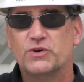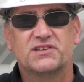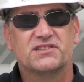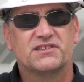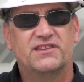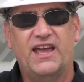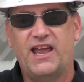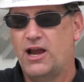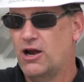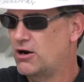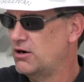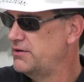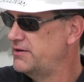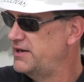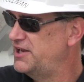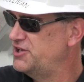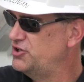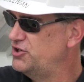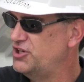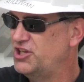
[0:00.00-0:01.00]
it's there,
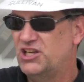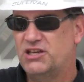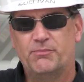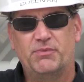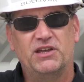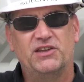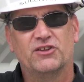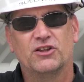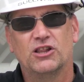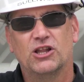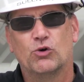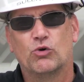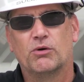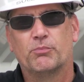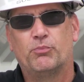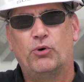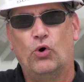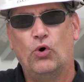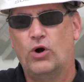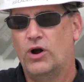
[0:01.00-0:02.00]
and you need to be in the lower
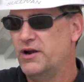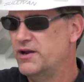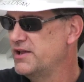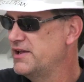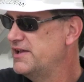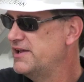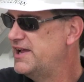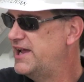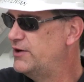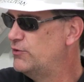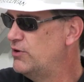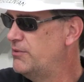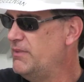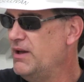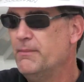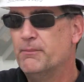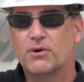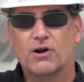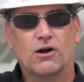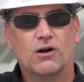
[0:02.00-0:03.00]
port. And
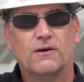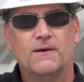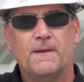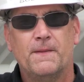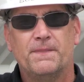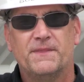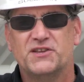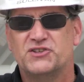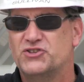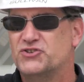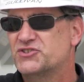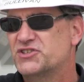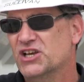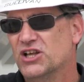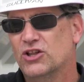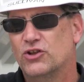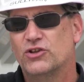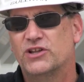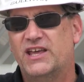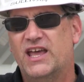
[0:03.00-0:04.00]
remember that you
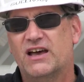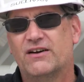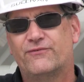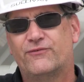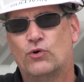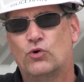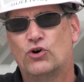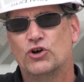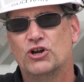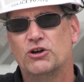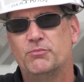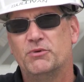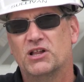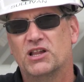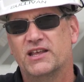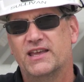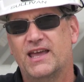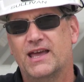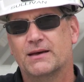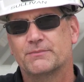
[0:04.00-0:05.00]
still only have 400
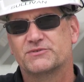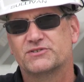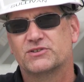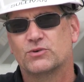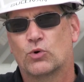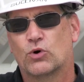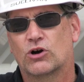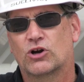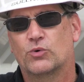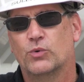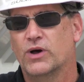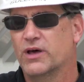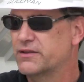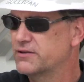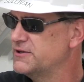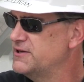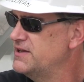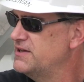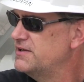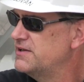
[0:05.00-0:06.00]
milliamps to work with.
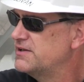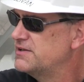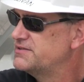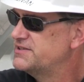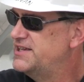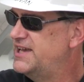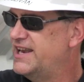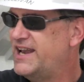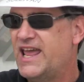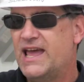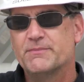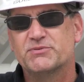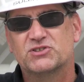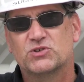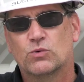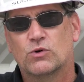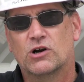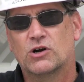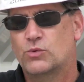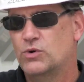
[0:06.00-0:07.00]
10 amps
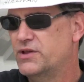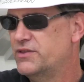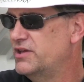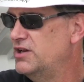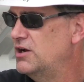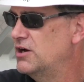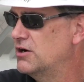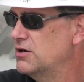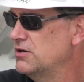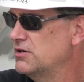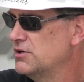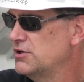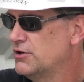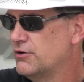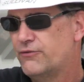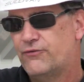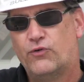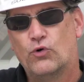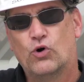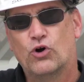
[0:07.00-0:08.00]
to work with here,
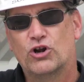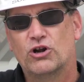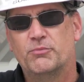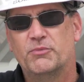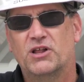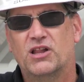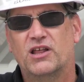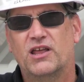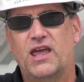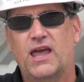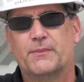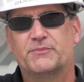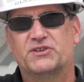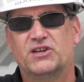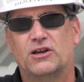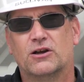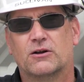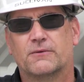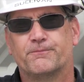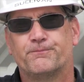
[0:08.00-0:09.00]
400 milliamps
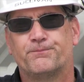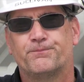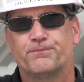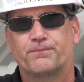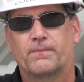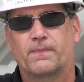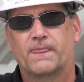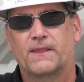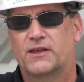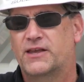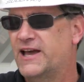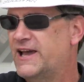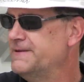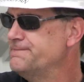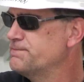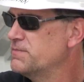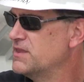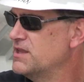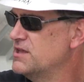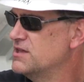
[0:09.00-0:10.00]
here, okay?
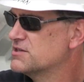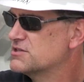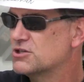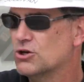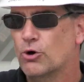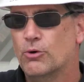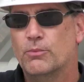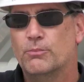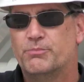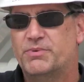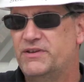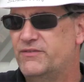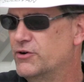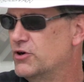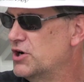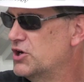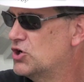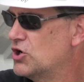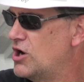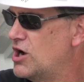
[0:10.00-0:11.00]
So be
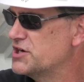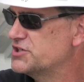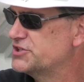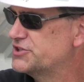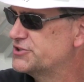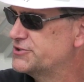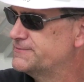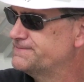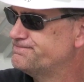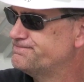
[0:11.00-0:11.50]
very cautious.